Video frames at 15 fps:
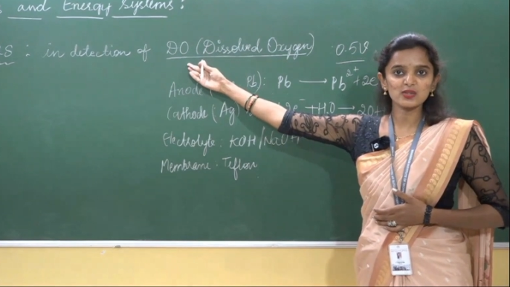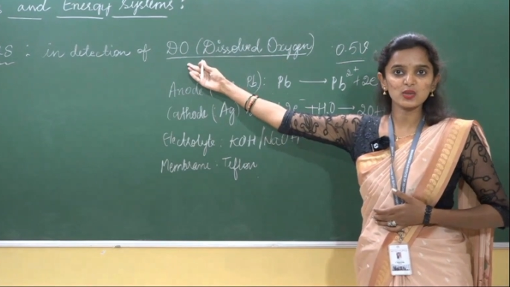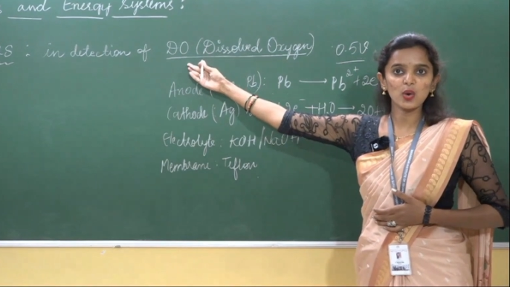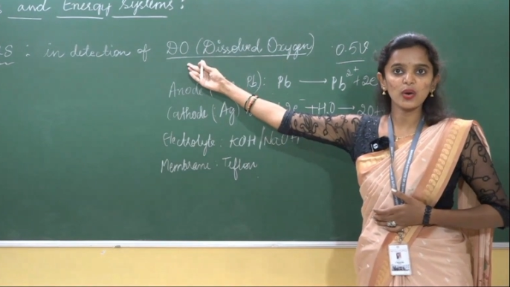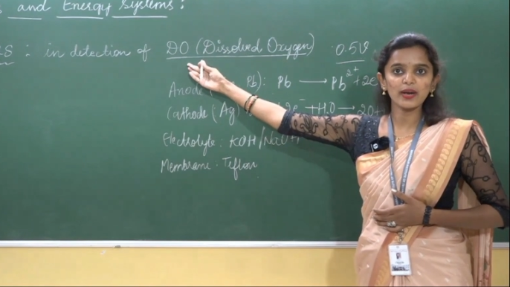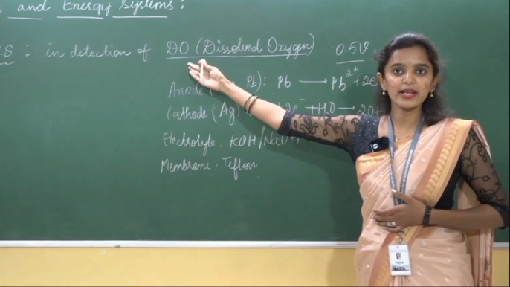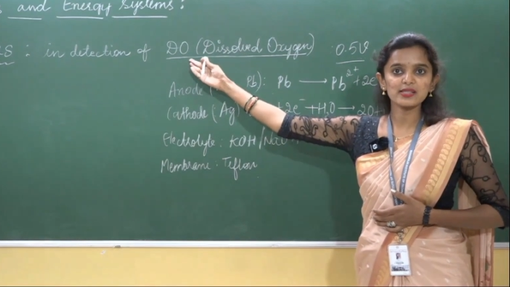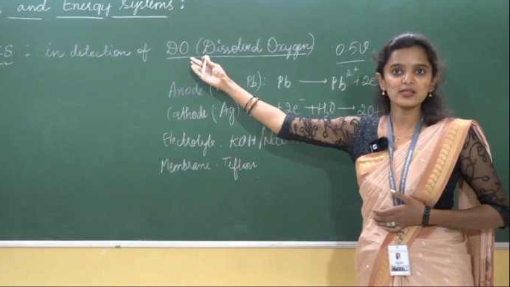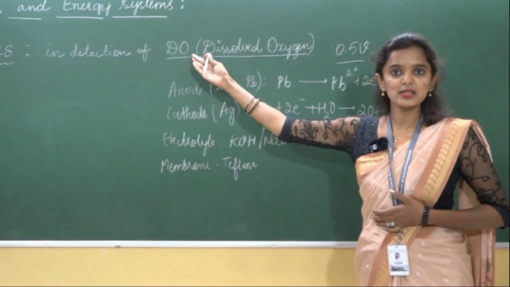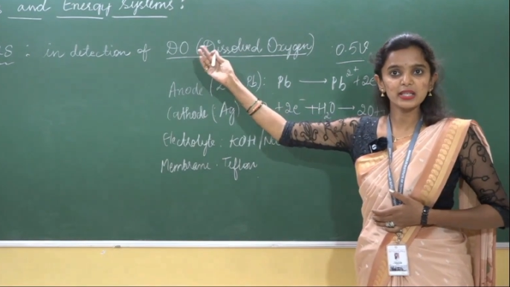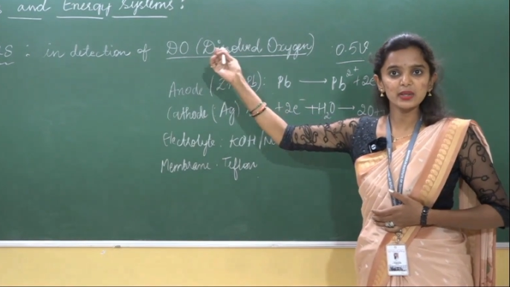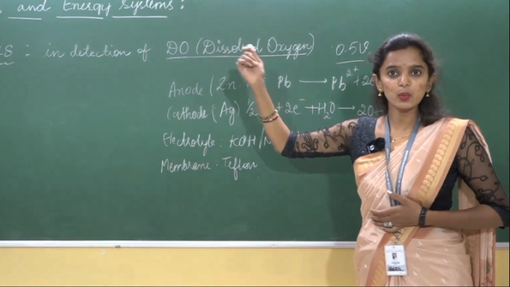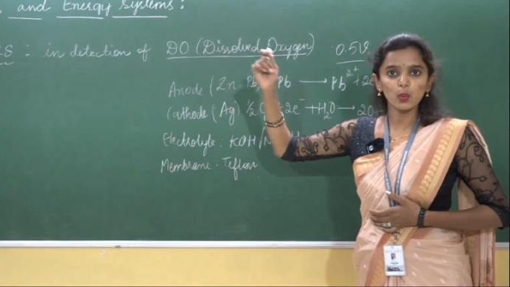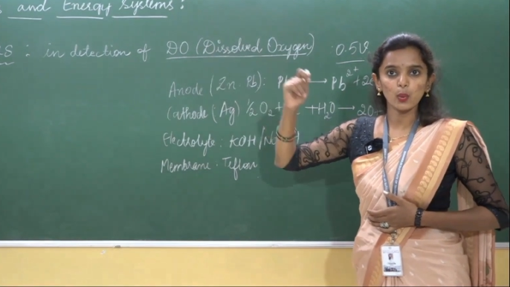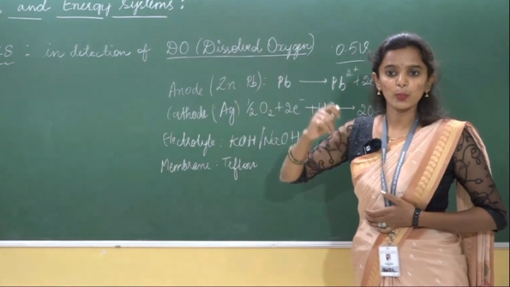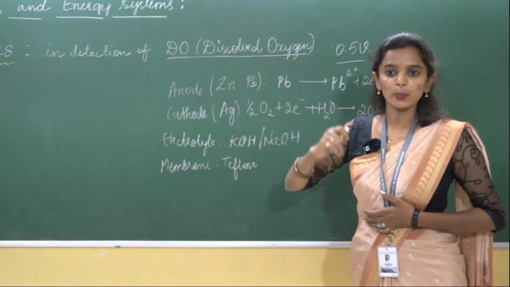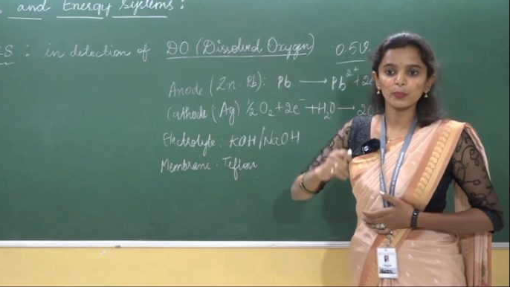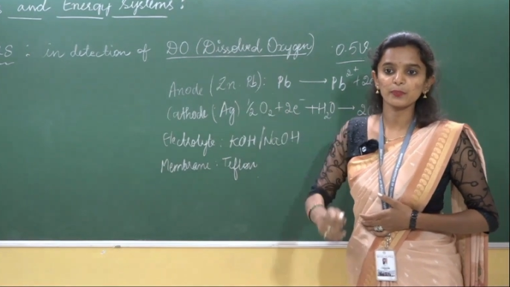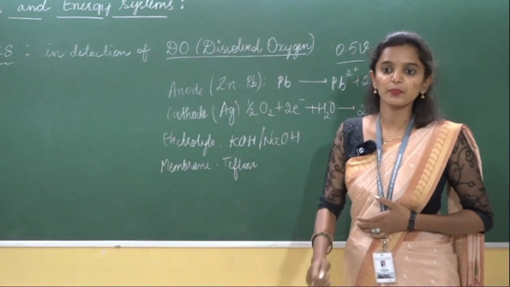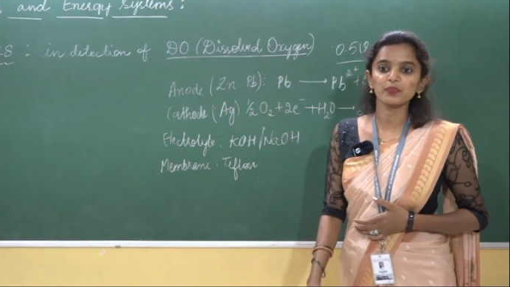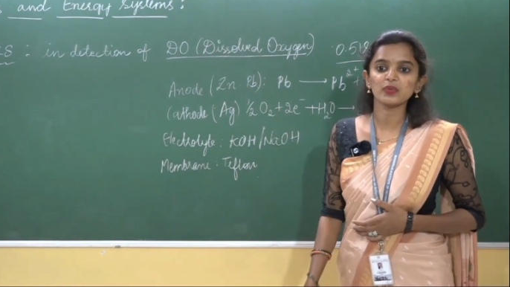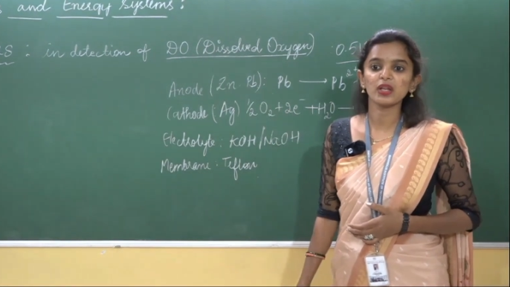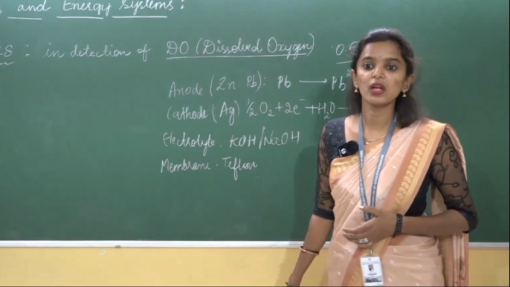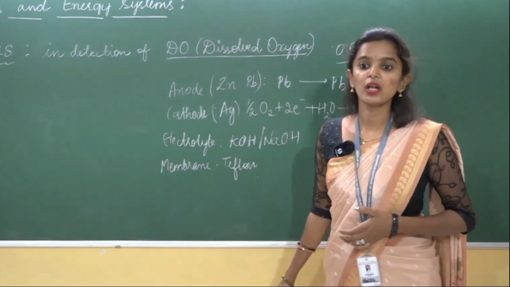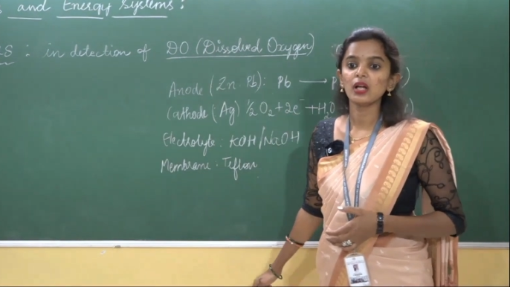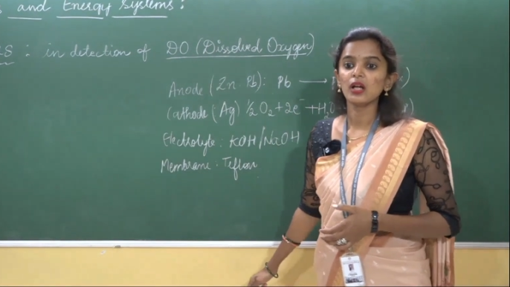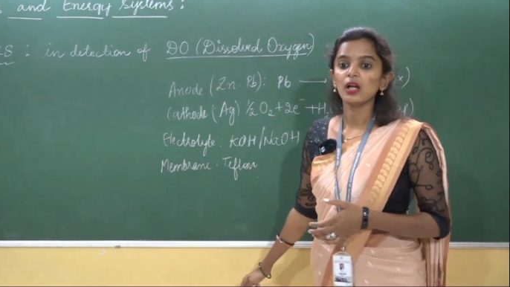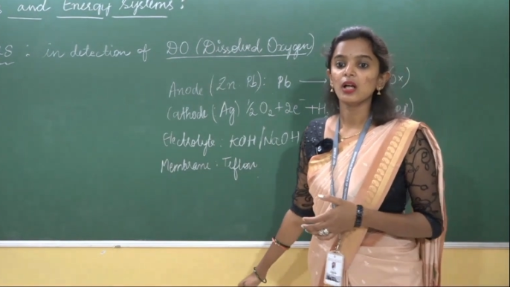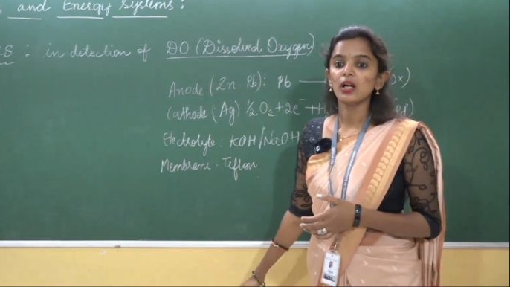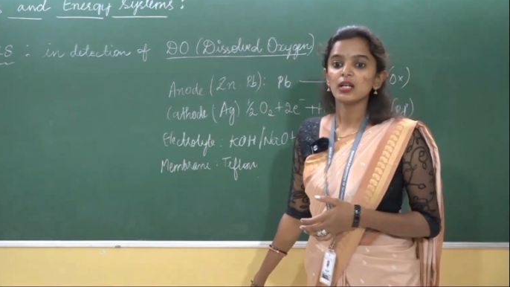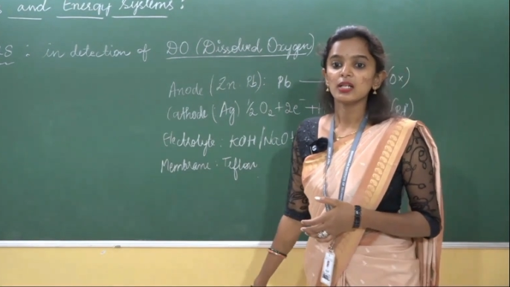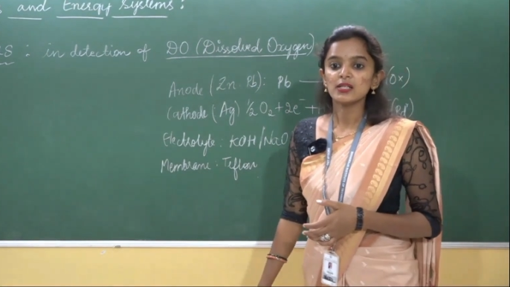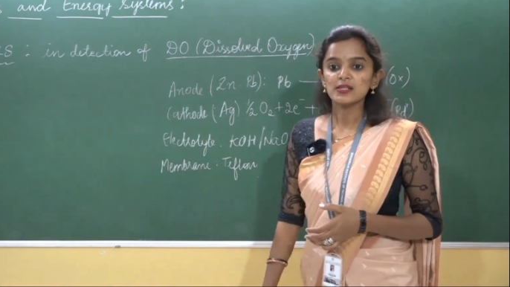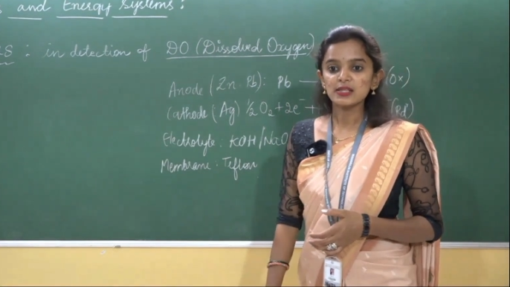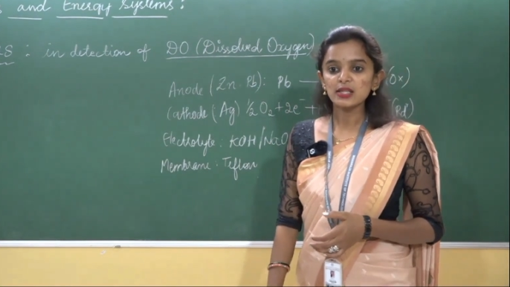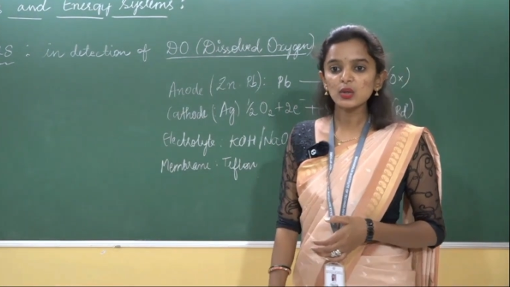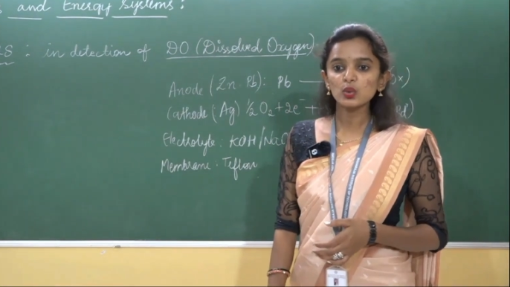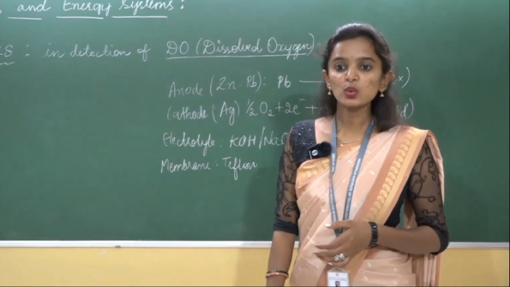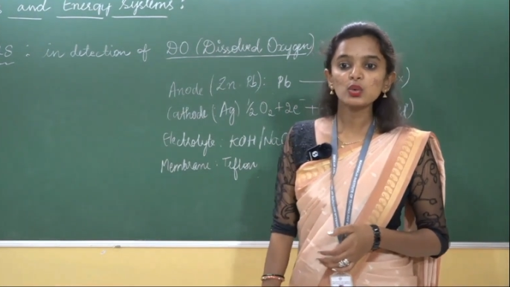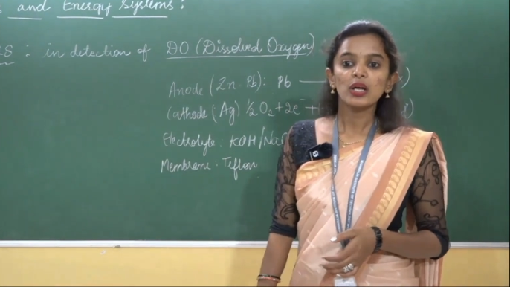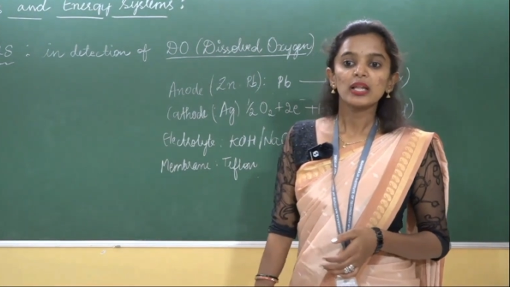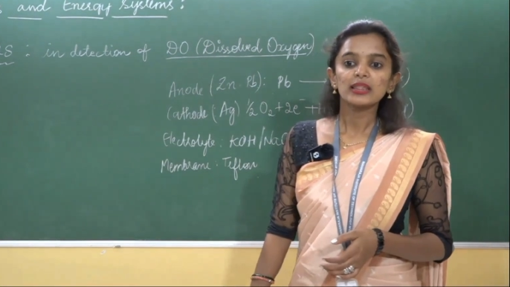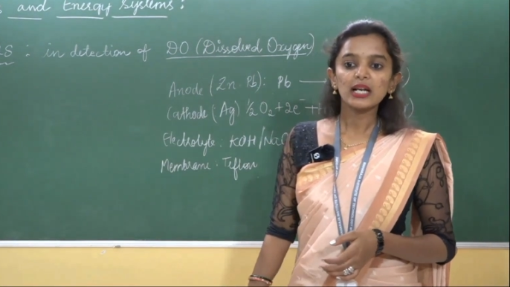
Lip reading: is called as DO. So